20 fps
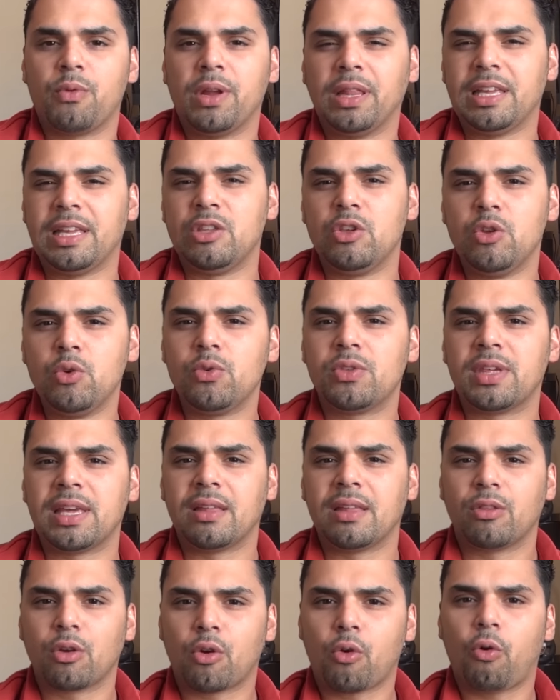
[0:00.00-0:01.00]
really
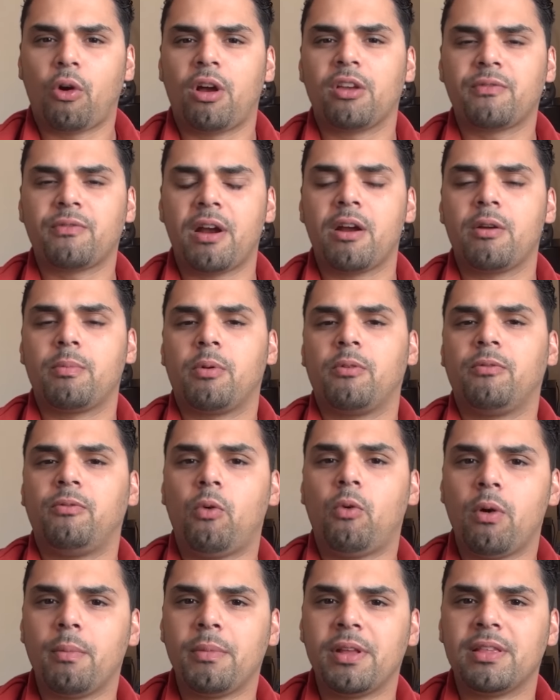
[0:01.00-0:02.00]
using the crossfire
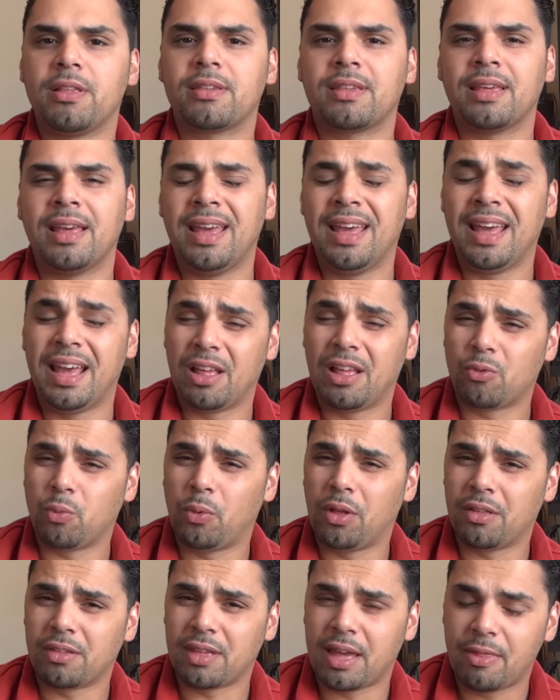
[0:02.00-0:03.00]
performance as
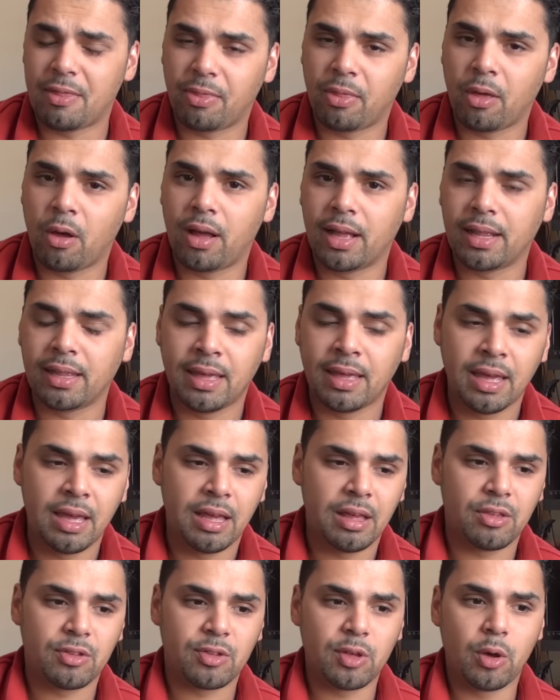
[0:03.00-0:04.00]
well as I thought.
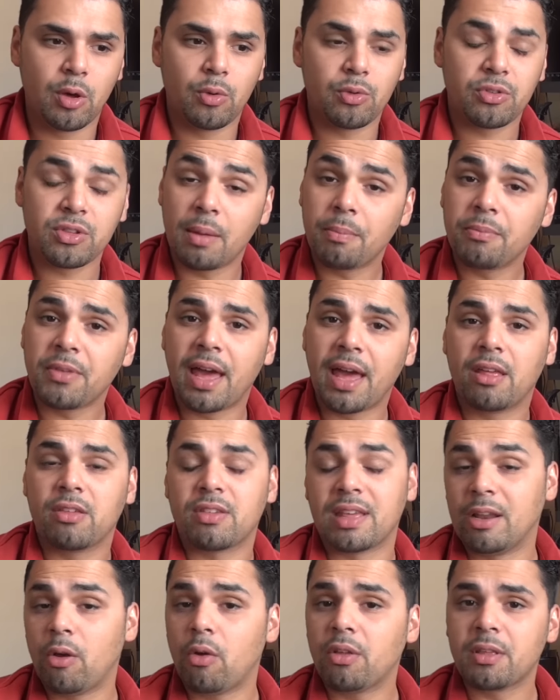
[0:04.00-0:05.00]
So some titles,
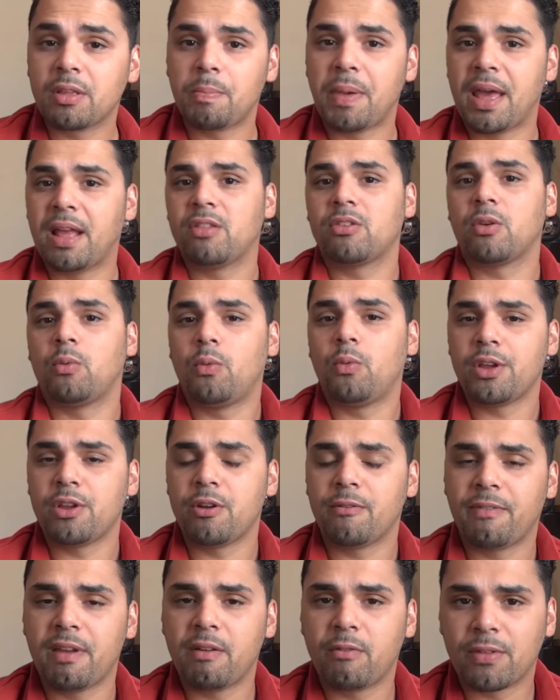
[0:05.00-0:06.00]
it all depends on what
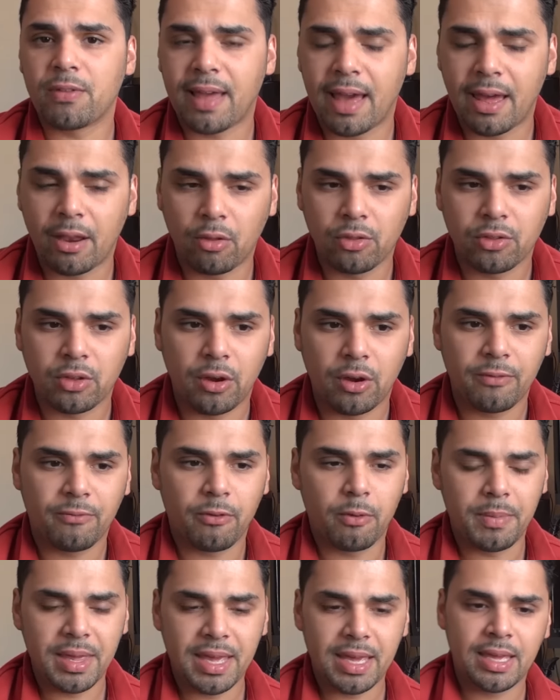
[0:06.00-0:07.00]
your favorite titles are.
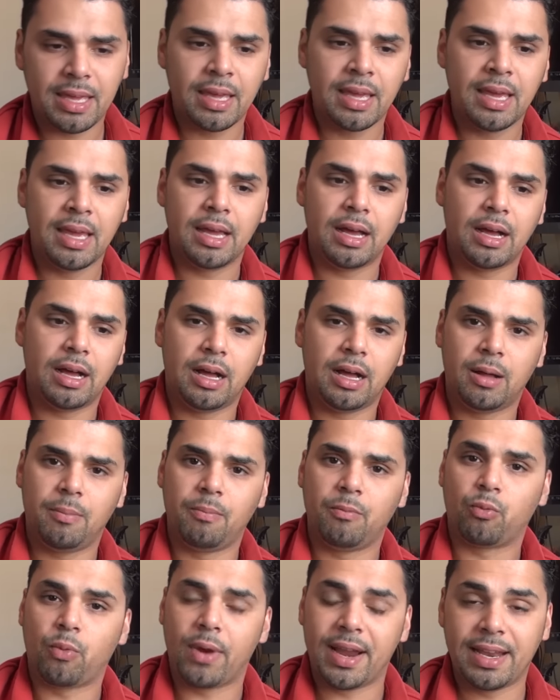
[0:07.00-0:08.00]
For me,
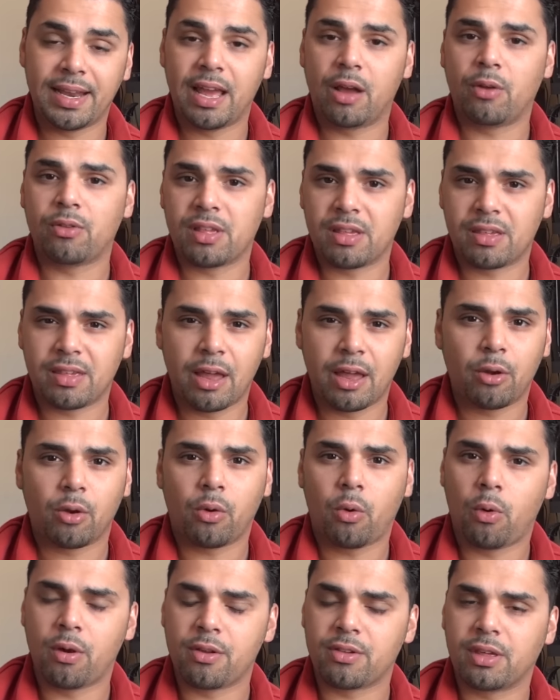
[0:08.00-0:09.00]
right now it's Assetto
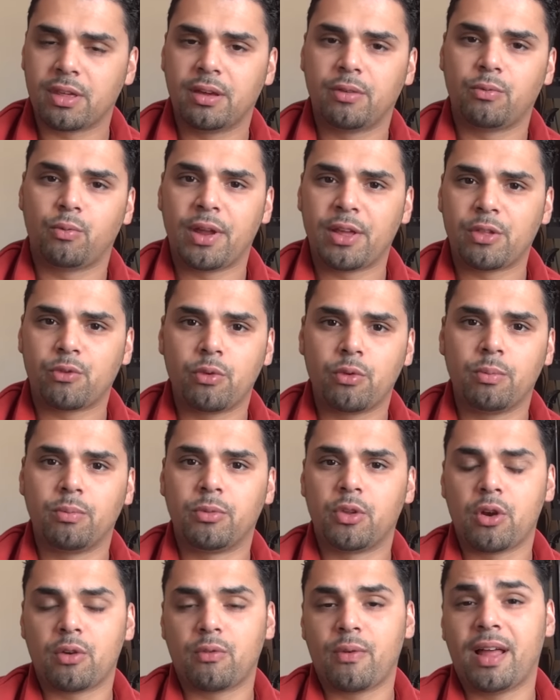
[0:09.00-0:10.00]
Corsa, Race Room,
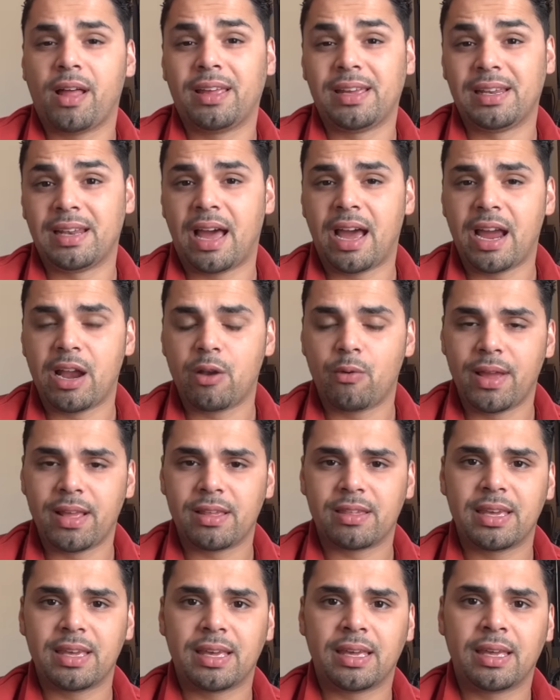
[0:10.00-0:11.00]
Dirt Rally, and
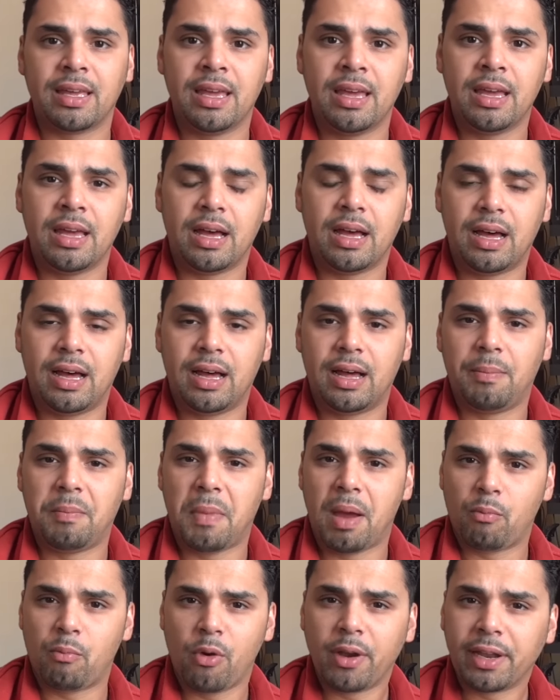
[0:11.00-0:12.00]
iRacing.
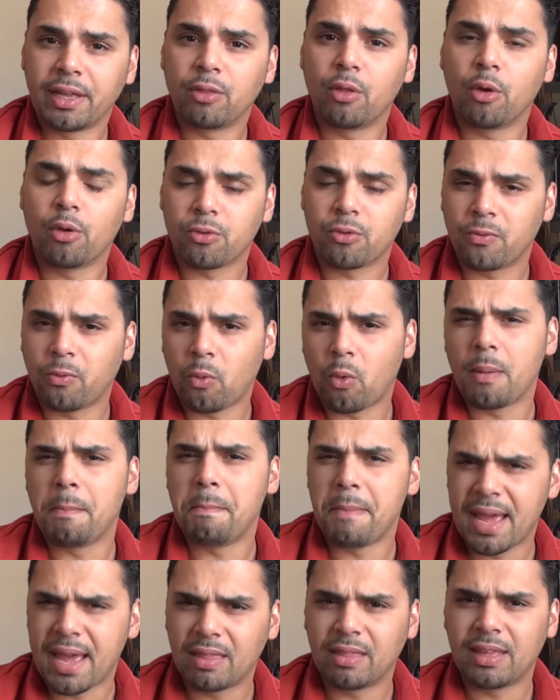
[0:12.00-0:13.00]
I'm running those four
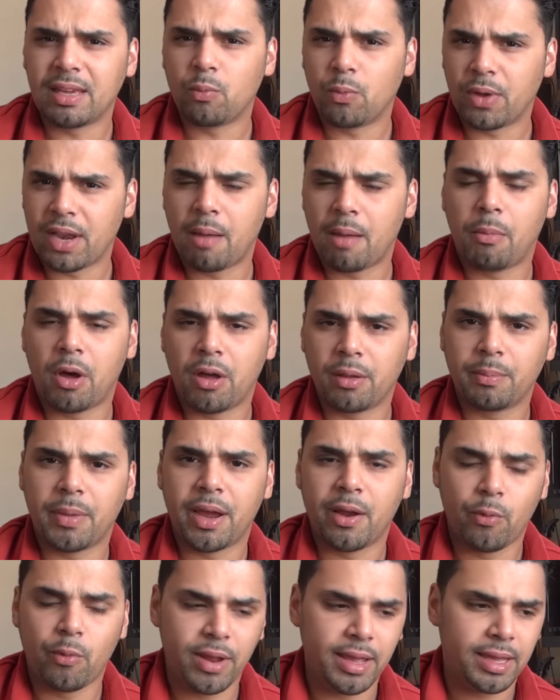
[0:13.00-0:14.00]
mainly when I'm on
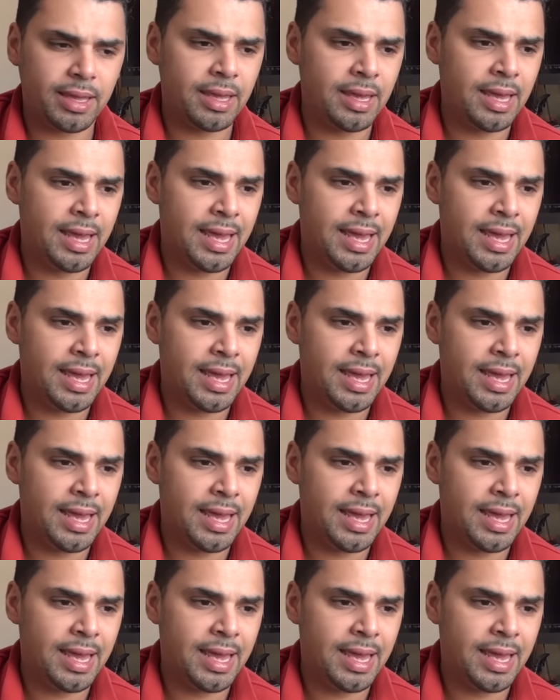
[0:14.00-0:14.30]
my rig.